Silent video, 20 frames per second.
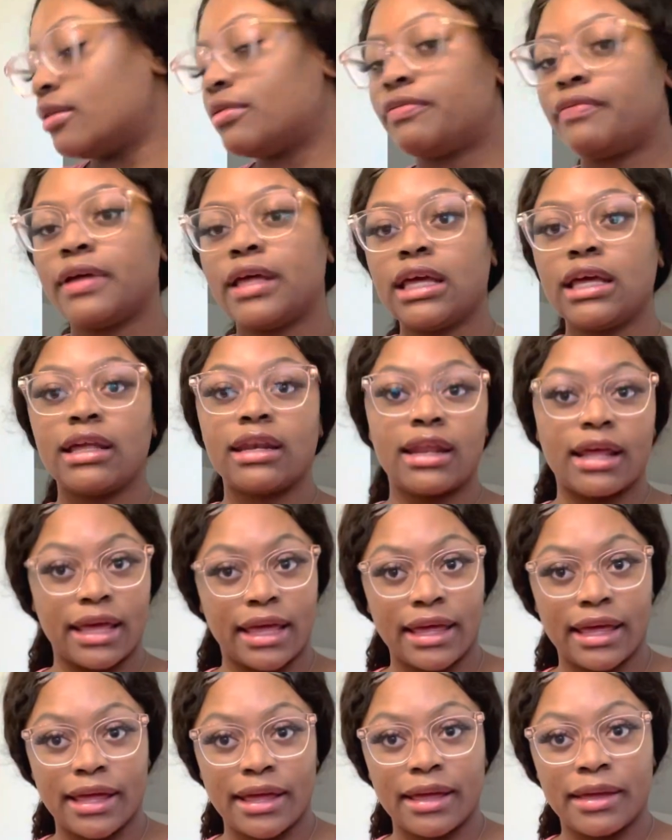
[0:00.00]
feed
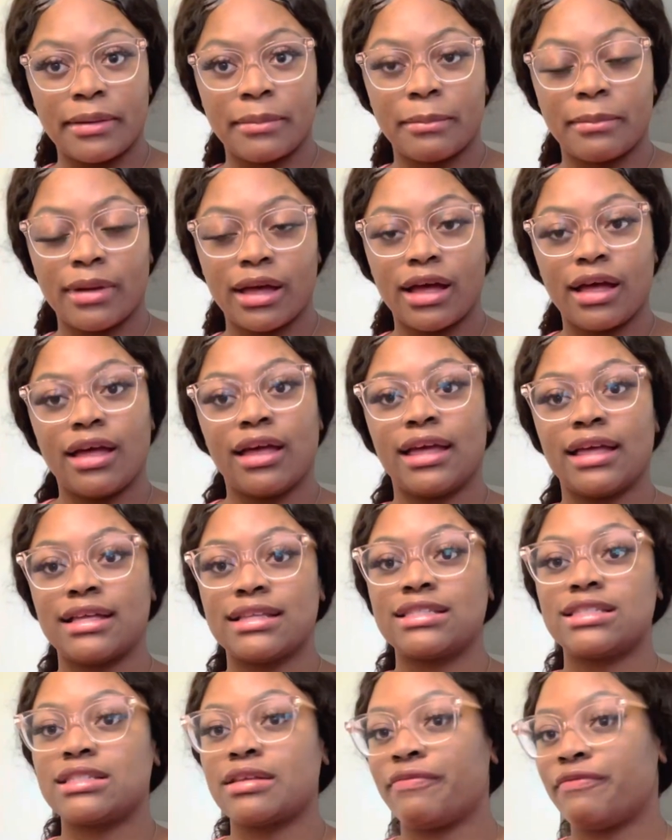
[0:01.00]
him
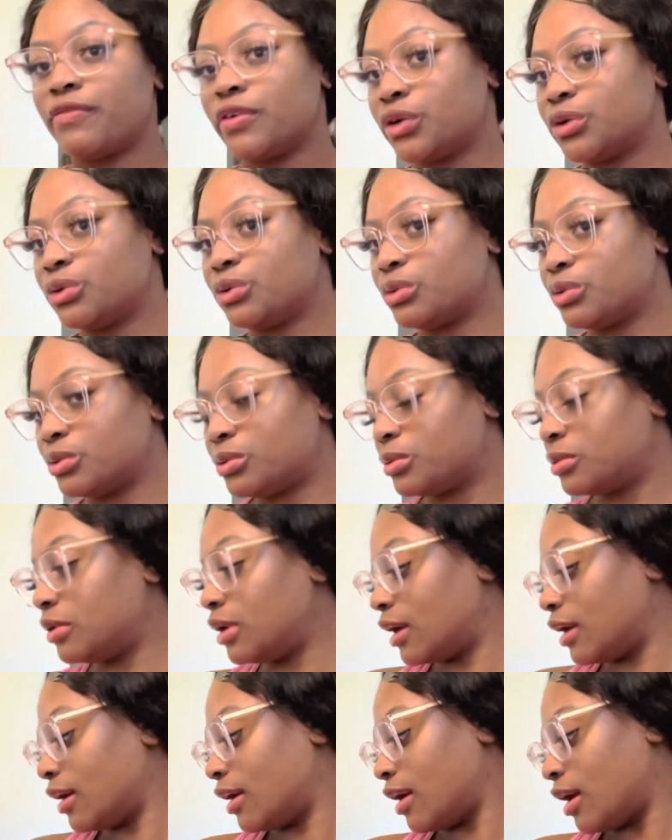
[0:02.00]
his
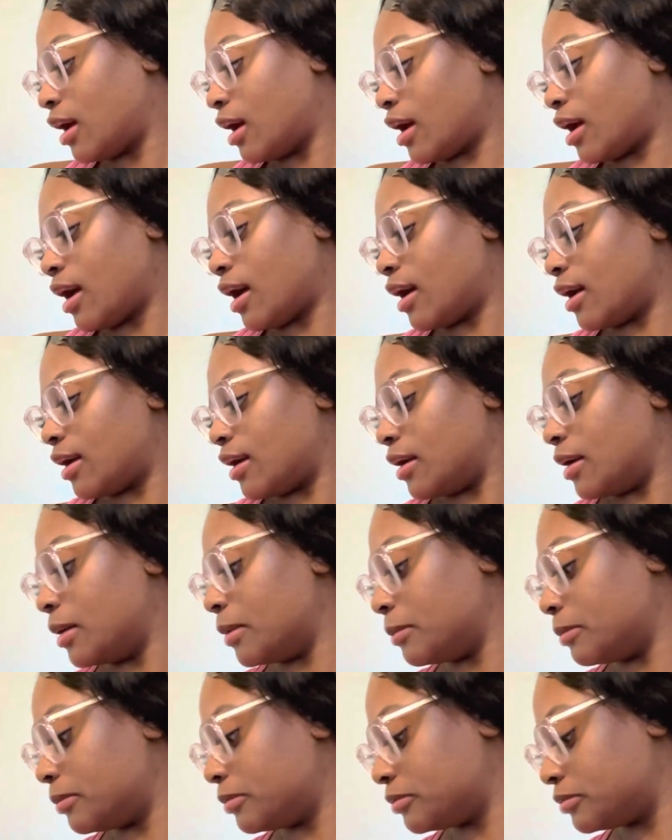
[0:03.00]
food. Let
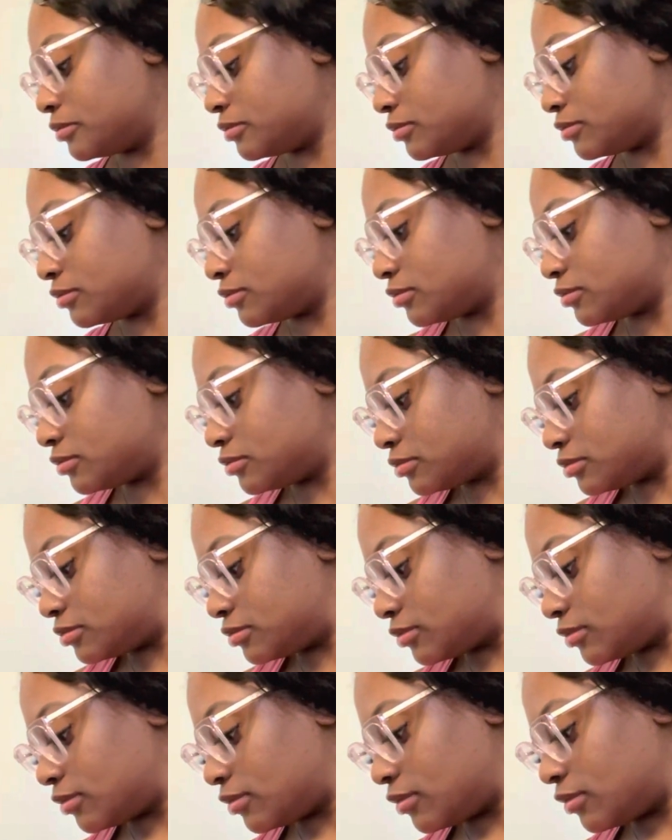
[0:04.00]

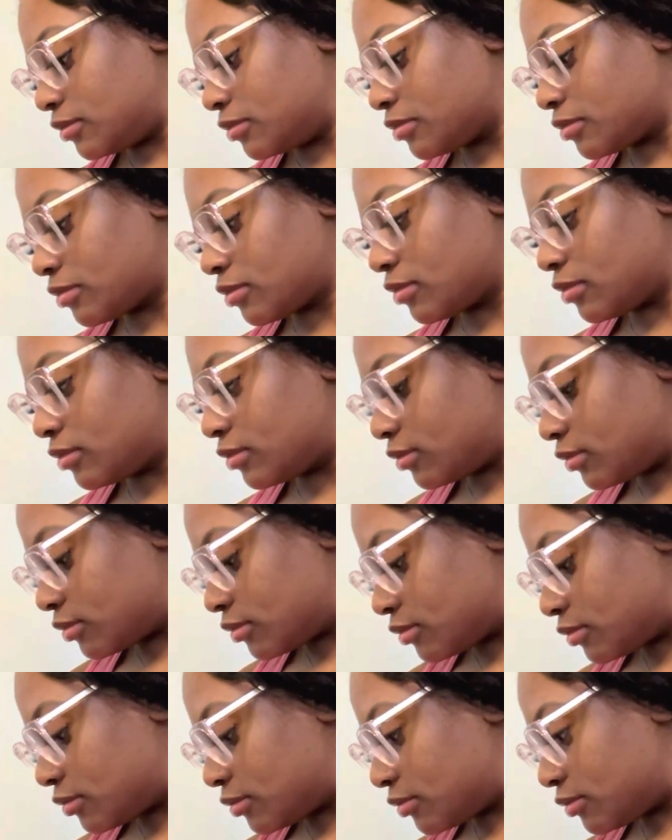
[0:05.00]

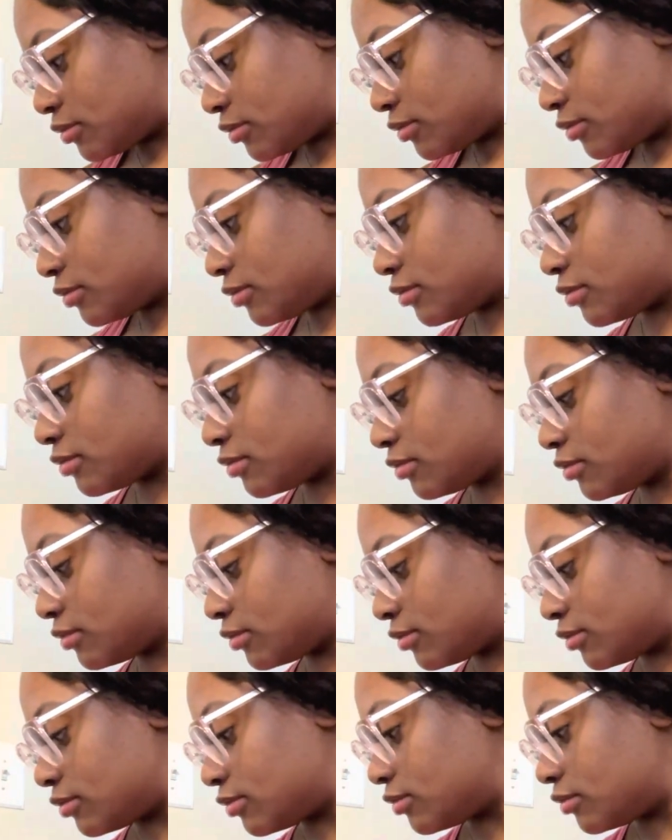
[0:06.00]

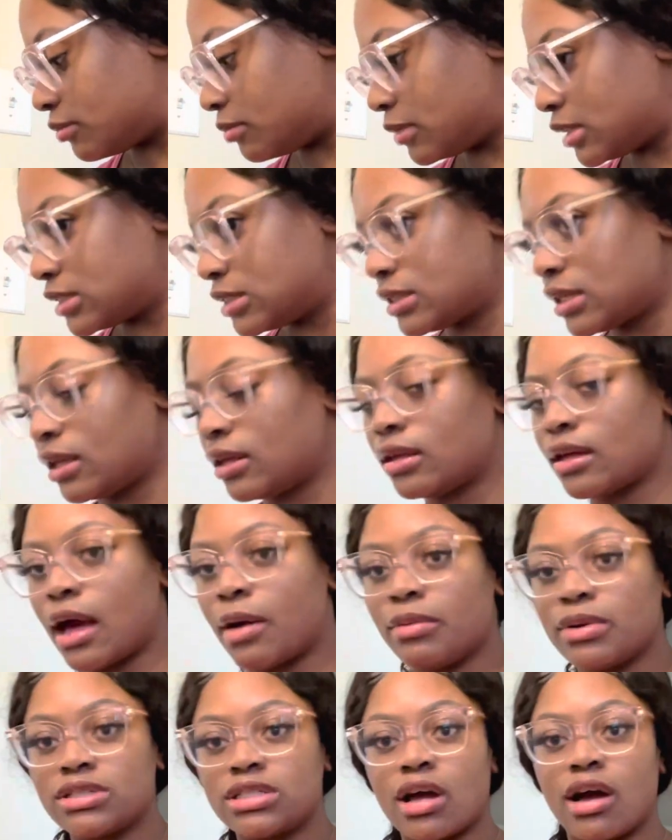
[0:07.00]
me see. I
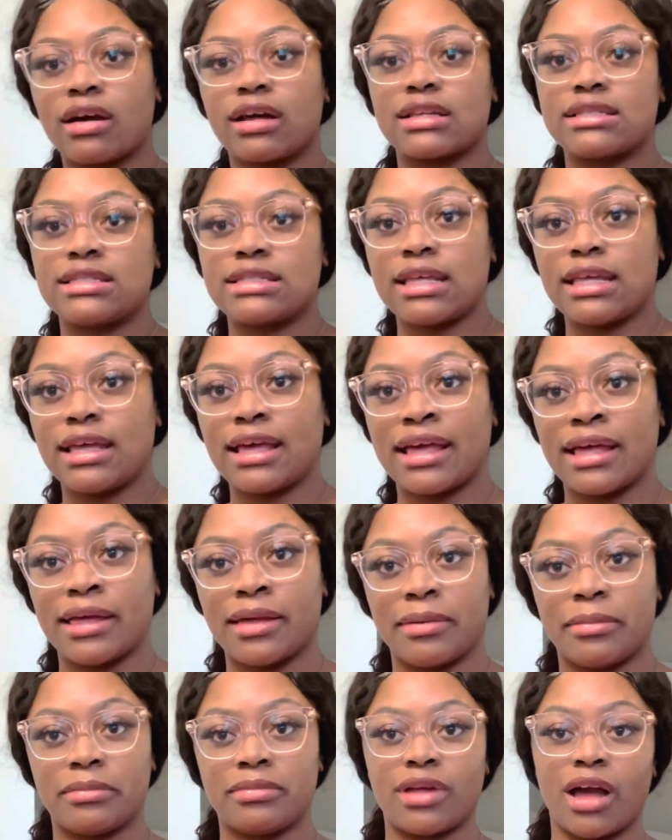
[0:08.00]
wish y'all could see
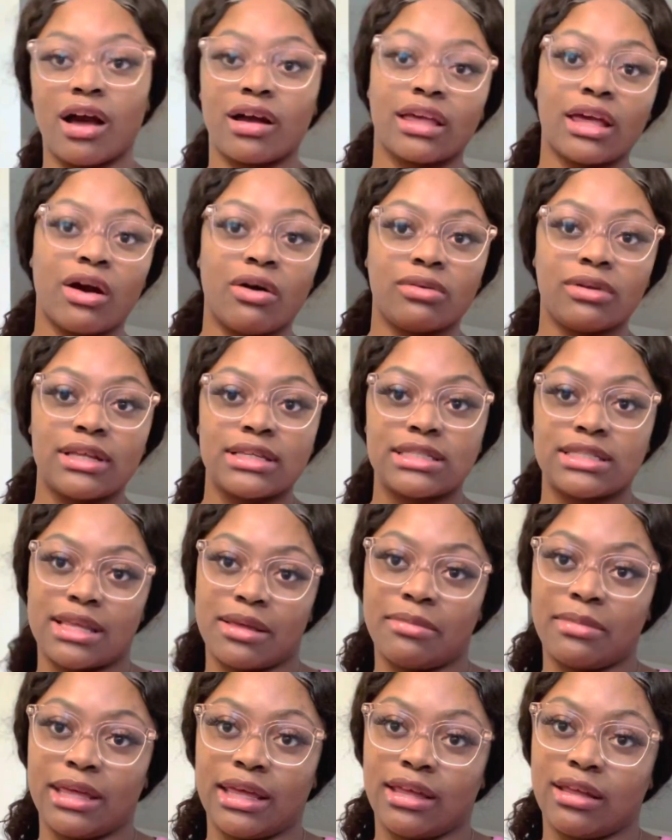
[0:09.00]
him. Y'all can only see
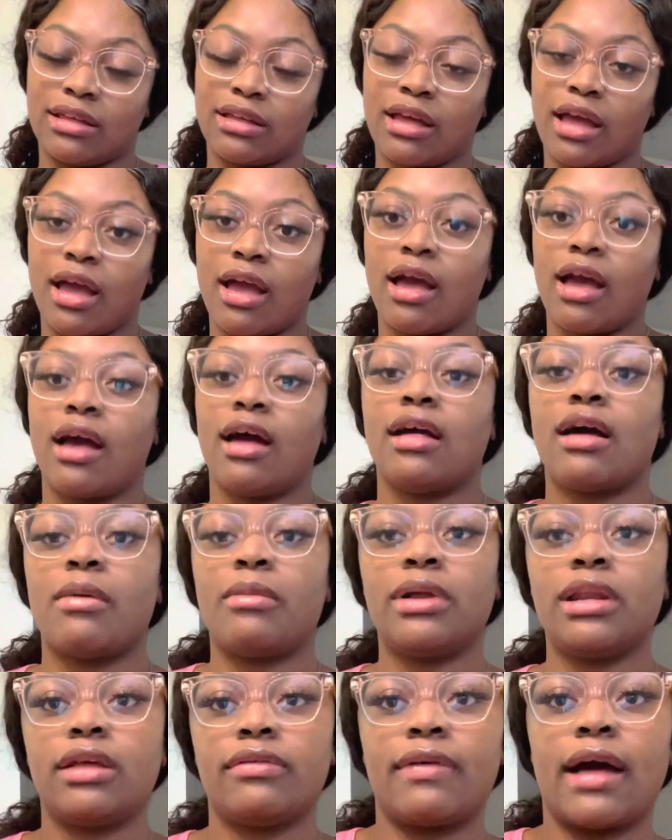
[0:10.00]
me. I
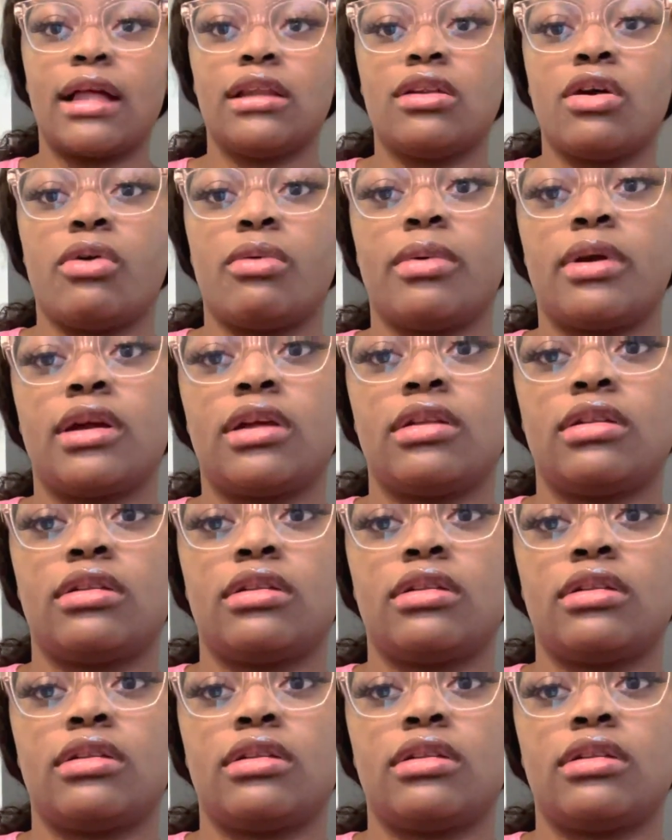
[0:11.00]
wonder if I lower it.